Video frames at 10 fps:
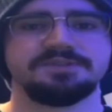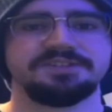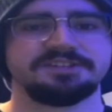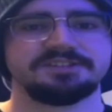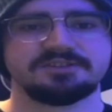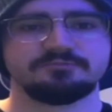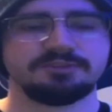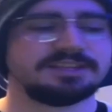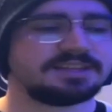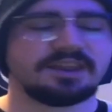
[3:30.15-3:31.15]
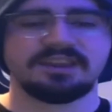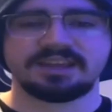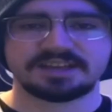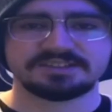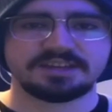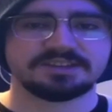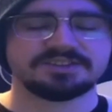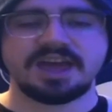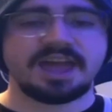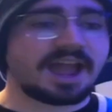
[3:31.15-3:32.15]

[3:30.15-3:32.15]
six as really deadly as it is.